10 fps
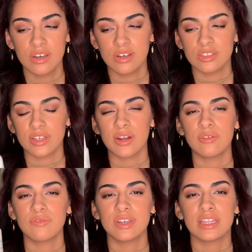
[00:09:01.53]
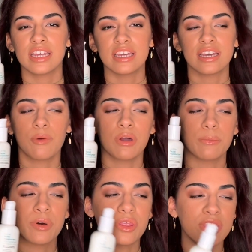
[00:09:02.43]
So I don't feel like I want to
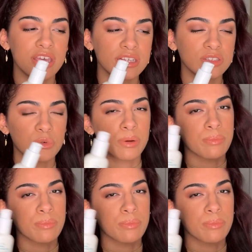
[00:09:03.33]
put this with a